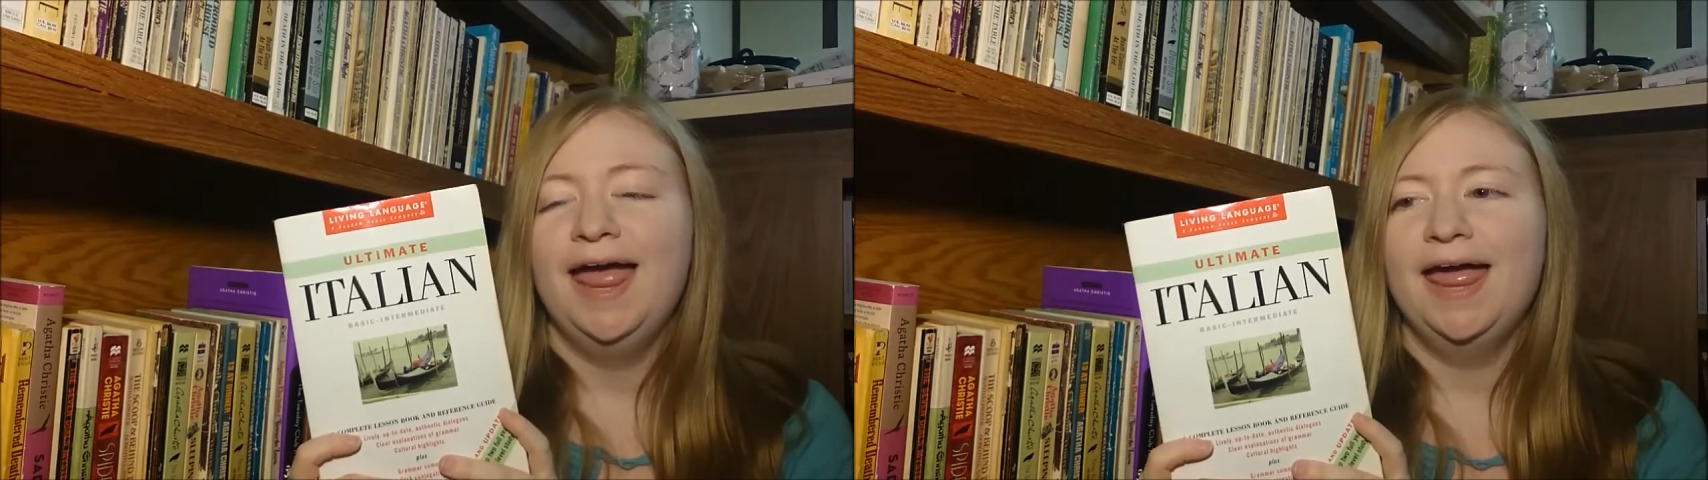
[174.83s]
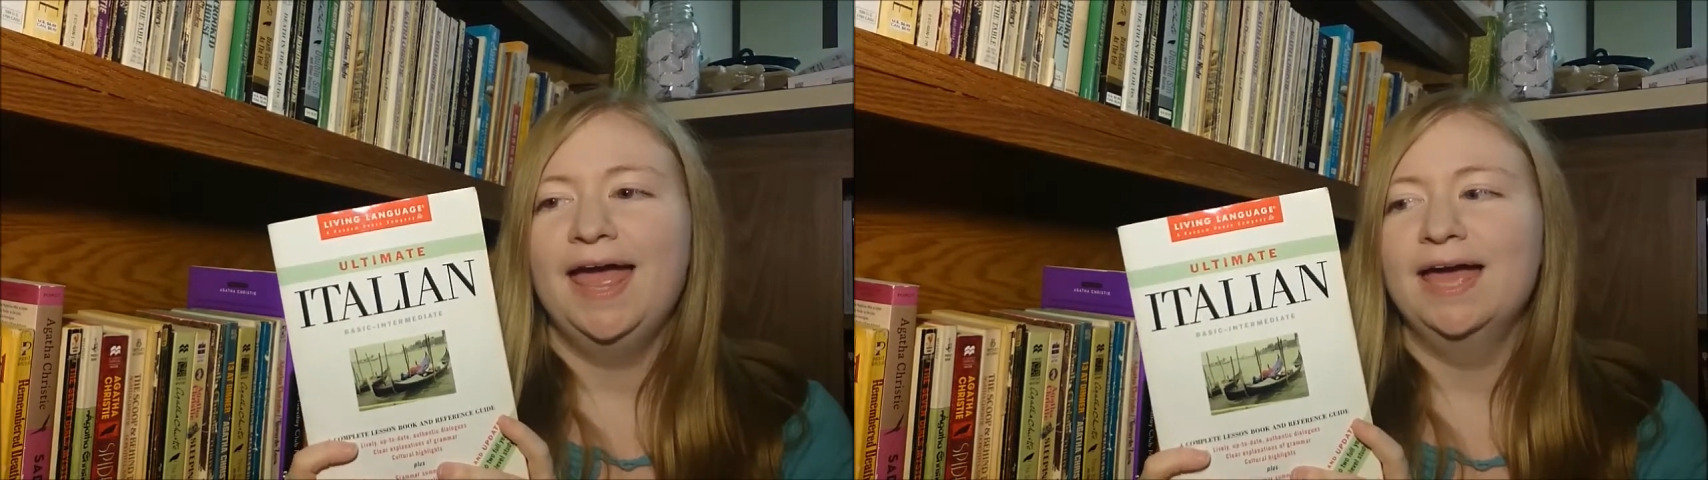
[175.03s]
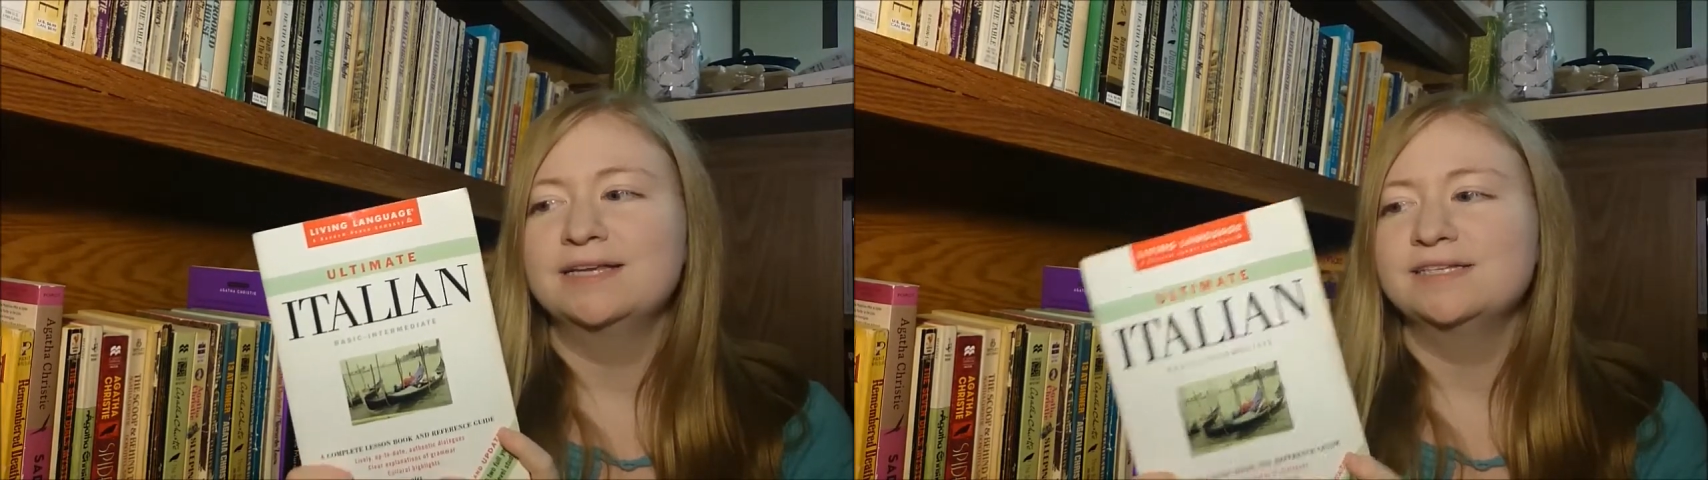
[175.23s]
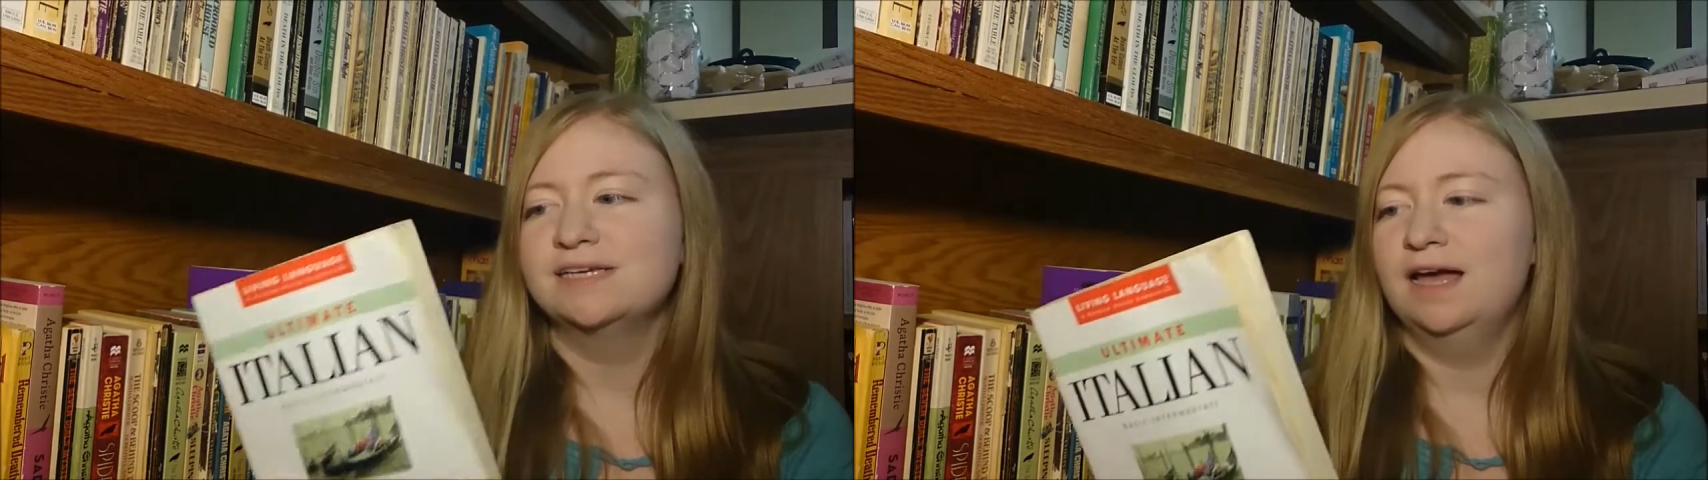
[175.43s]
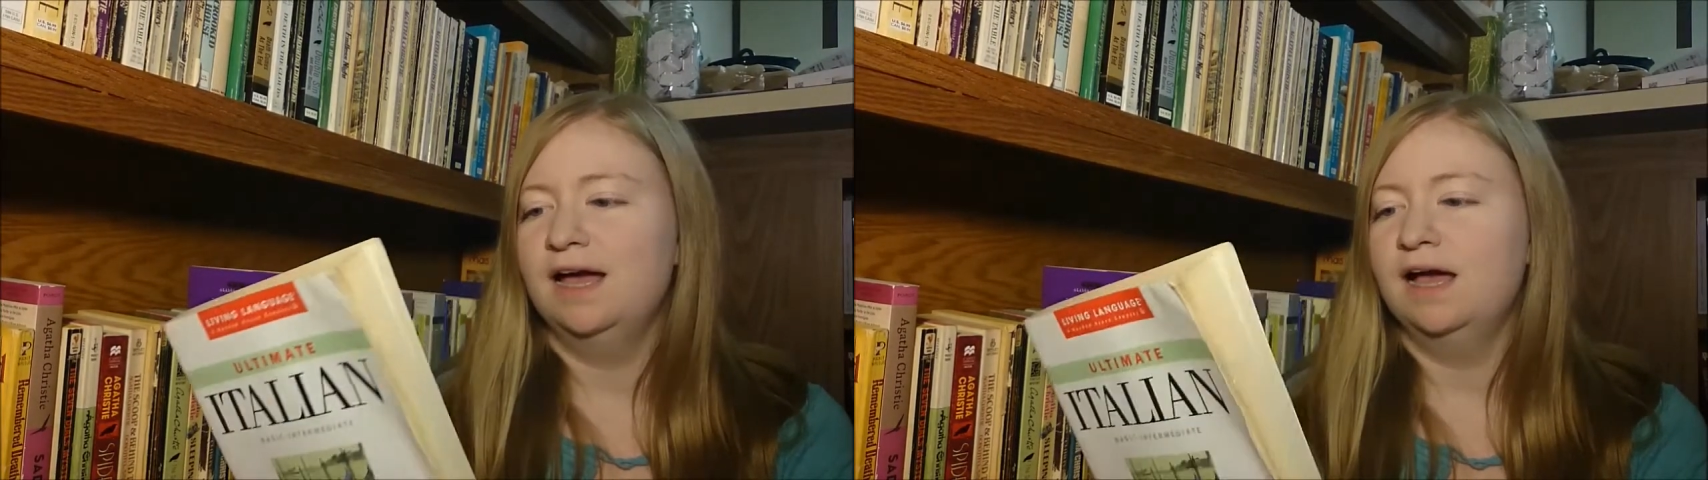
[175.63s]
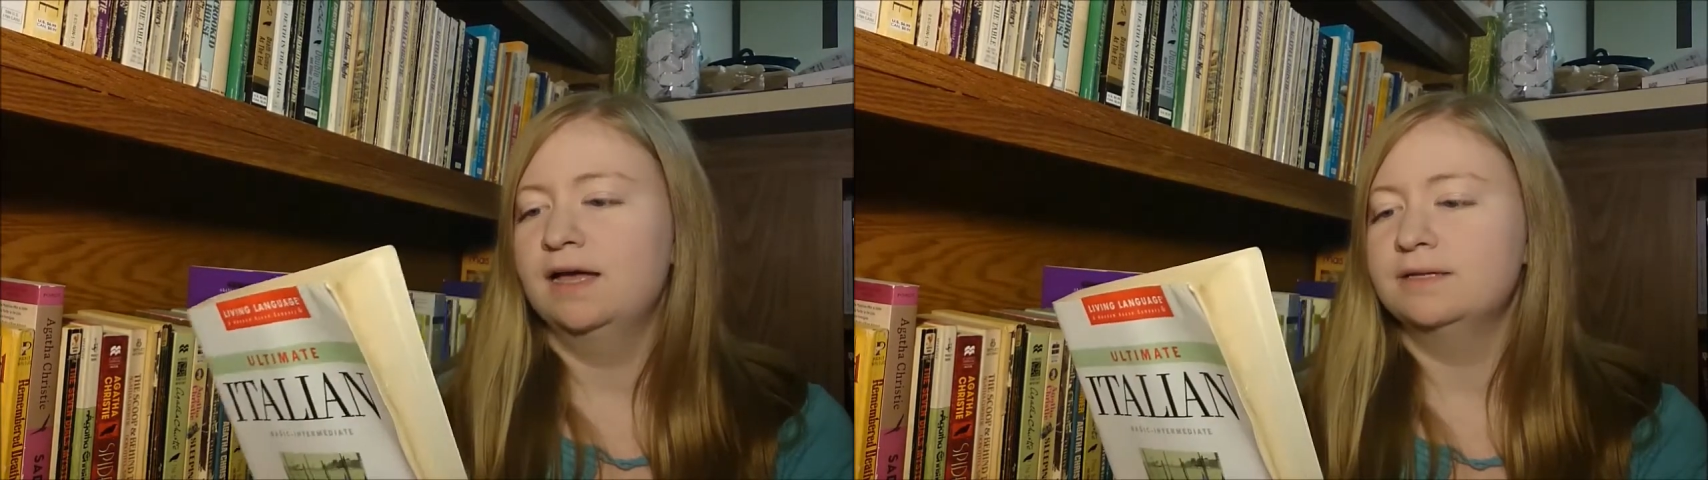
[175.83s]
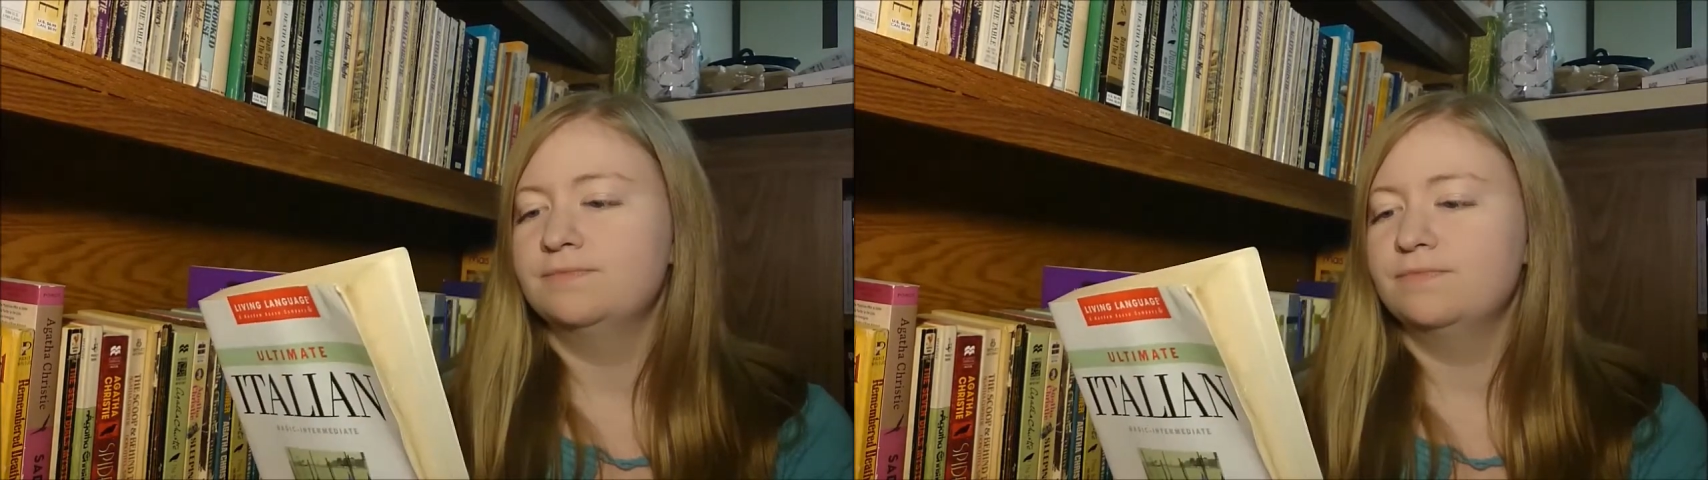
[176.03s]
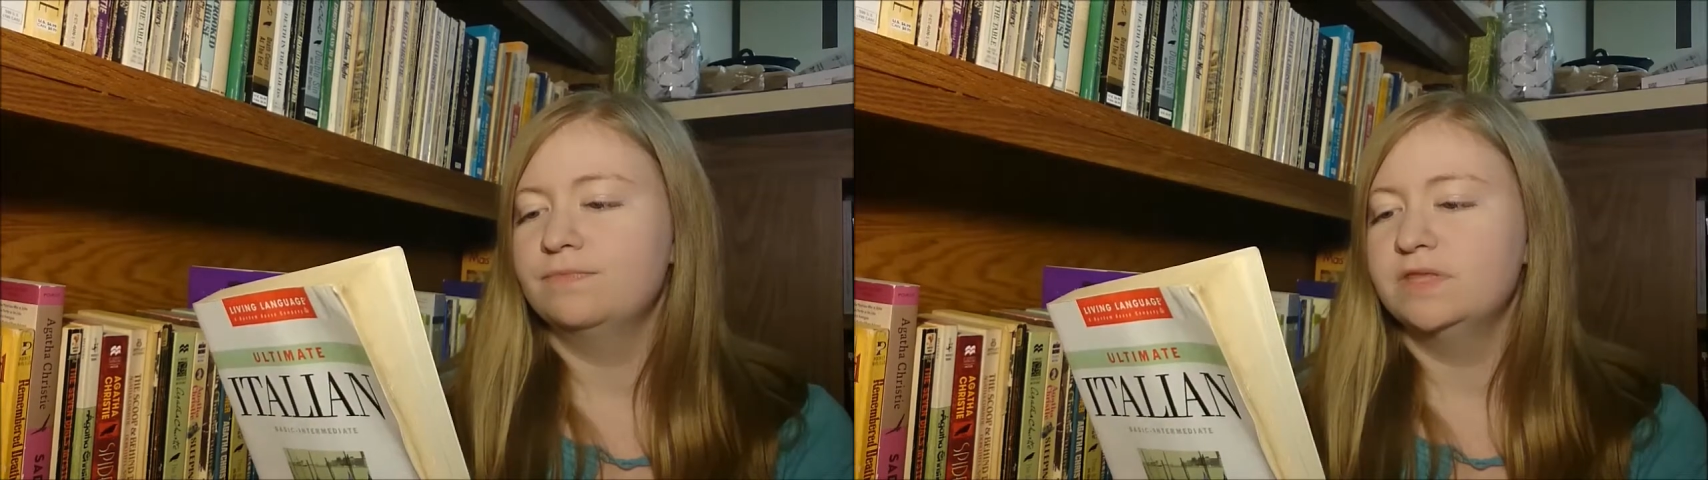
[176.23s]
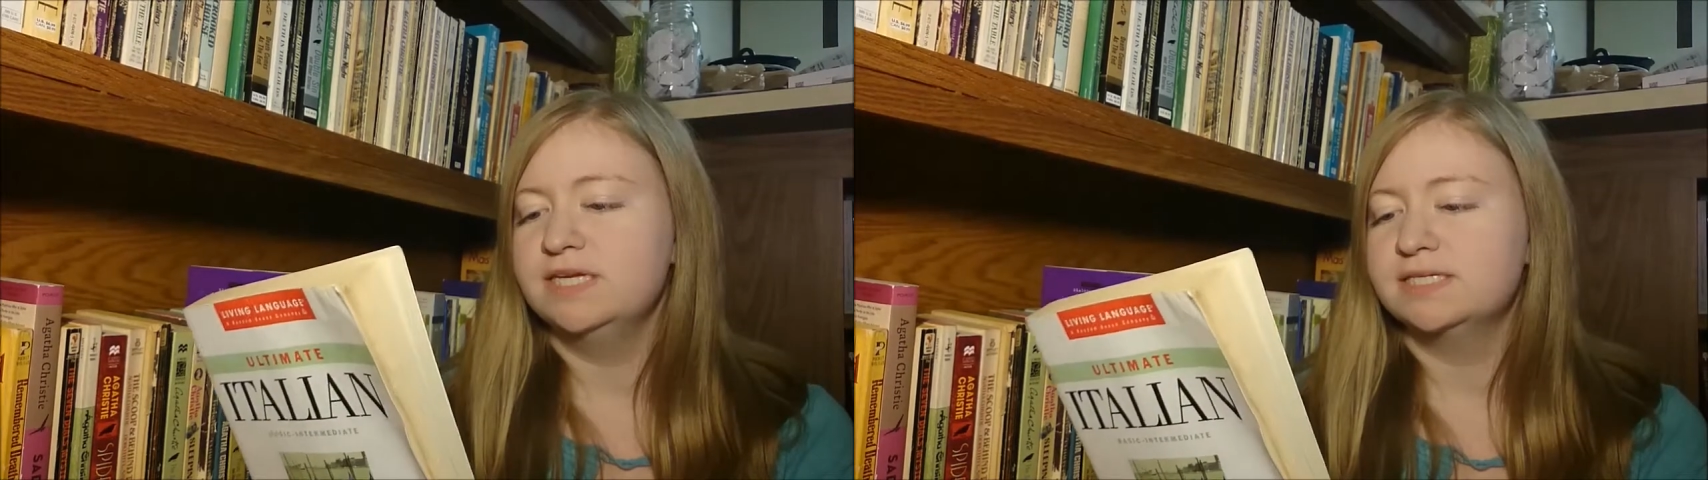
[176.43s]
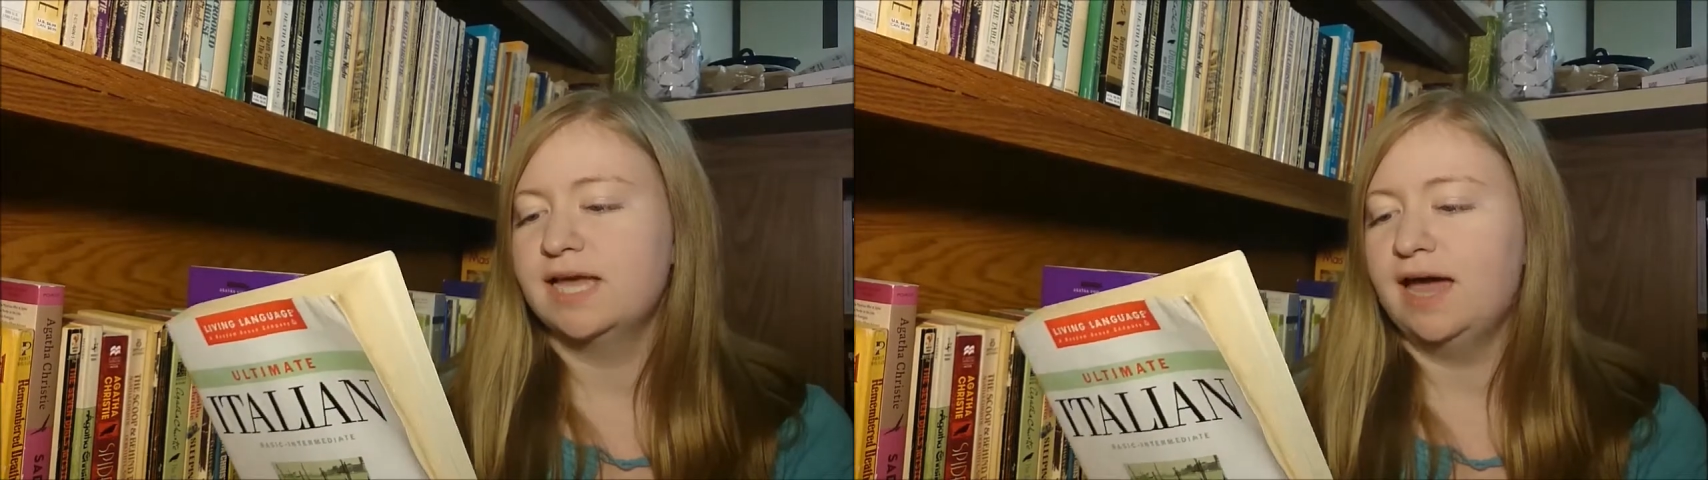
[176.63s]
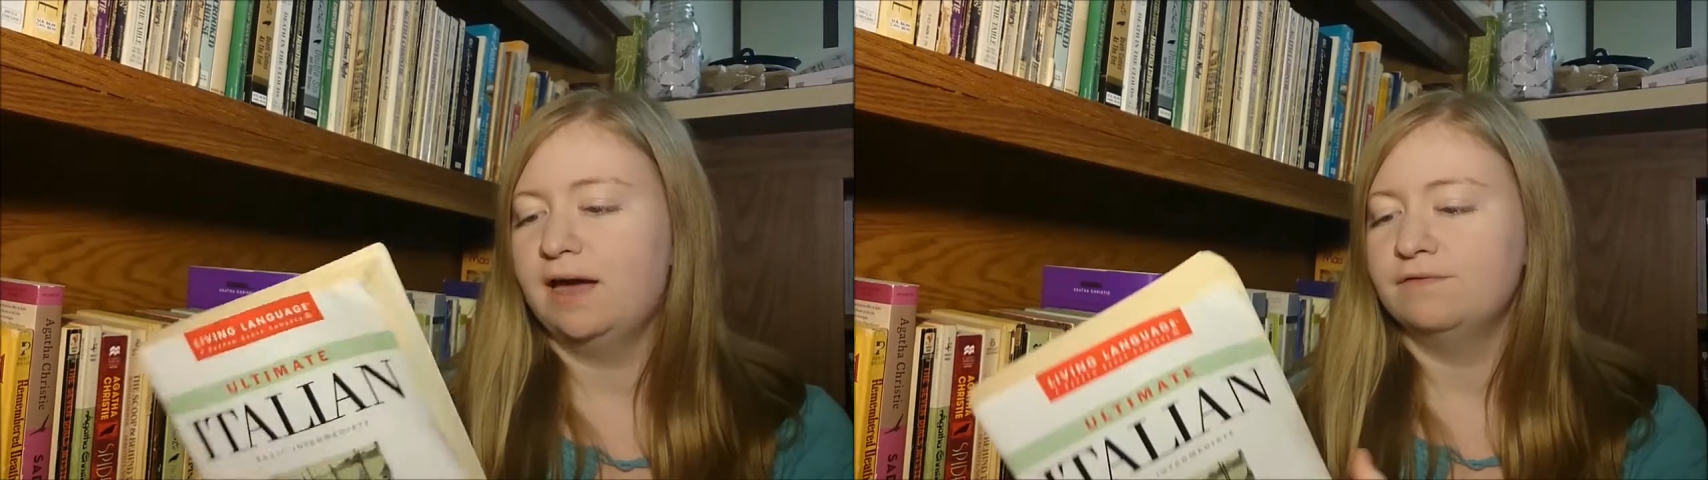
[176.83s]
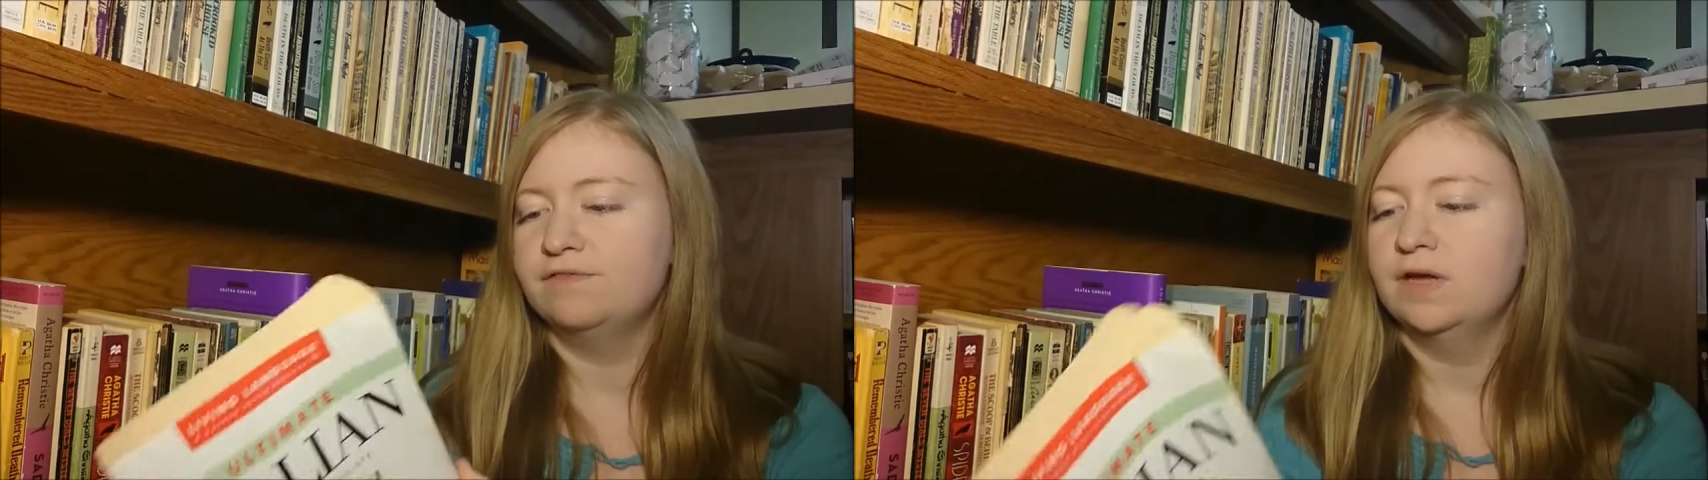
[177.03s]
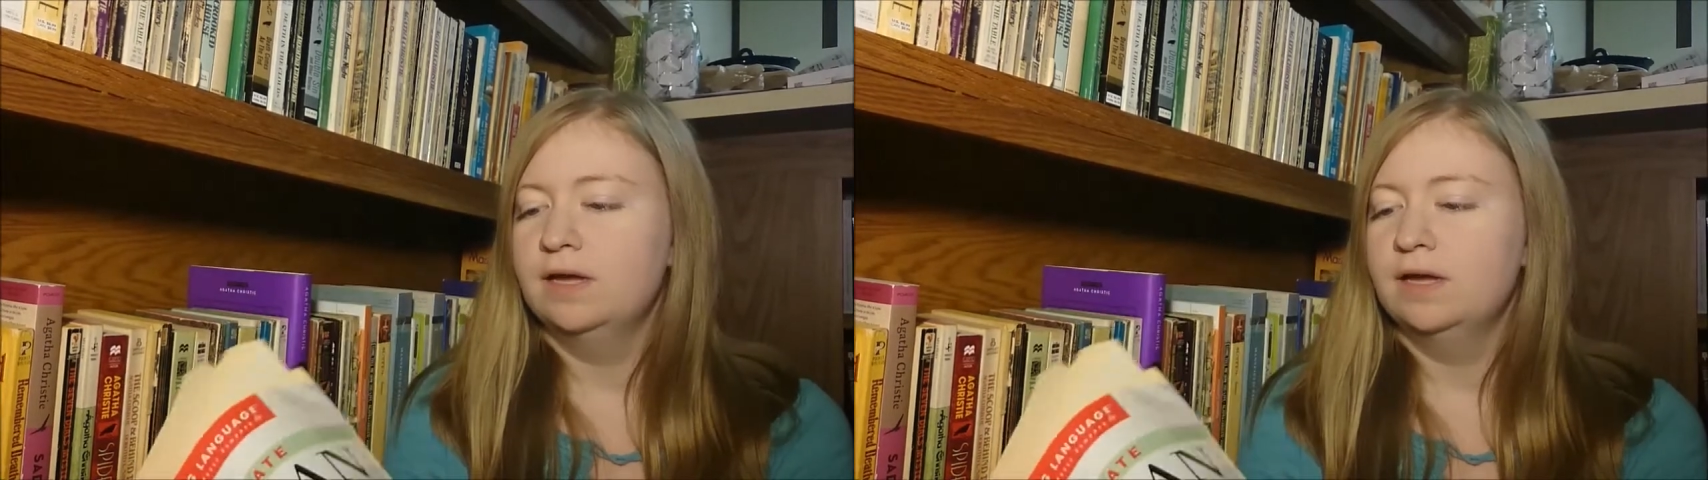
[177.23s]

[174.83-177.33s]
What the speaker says: and these have